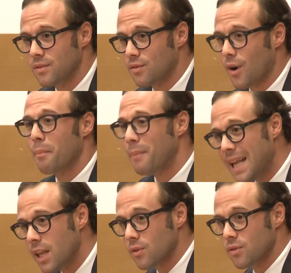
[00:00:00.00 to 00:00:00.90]
There are
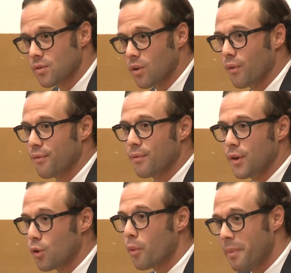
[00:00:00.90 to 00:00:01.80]
millions of
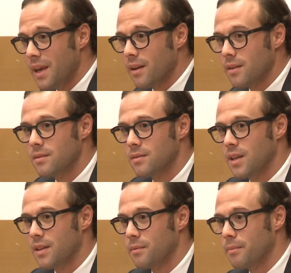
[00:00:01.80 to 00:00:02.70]
Europeans
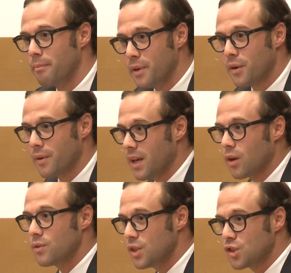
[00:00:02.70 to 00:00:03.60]
that bear in
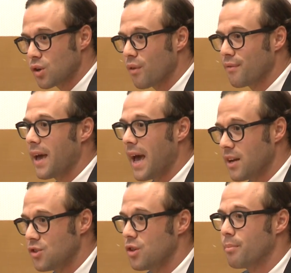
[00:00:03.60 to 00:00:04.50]
condition of
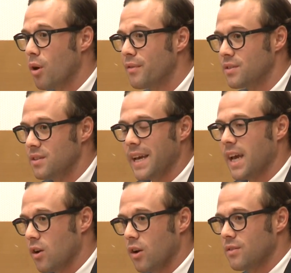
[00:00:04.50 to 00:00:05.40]
energy poverty. They
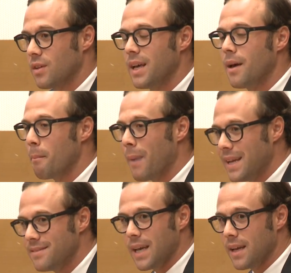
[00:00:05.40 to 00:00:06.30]
cannot
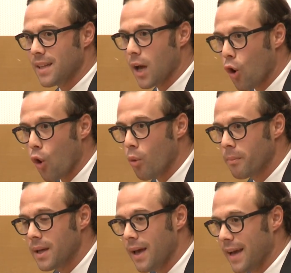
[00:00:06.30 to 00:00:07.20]
maintain their
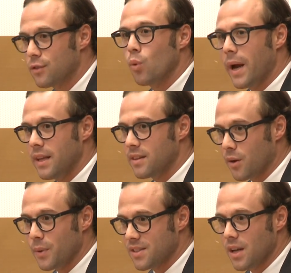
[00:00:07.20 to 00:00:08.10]
home at 20
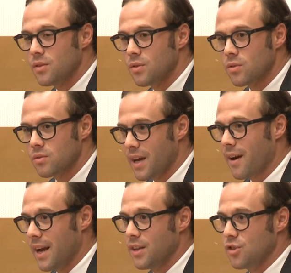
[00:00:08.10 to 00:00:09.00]
degrees Celsius. They
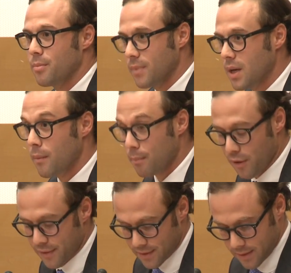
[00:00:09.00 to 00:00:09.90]
are energy
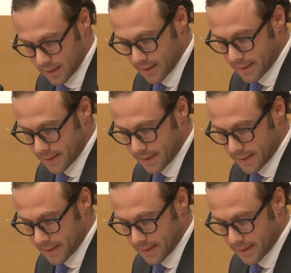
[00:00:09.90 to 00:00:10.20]
poverty.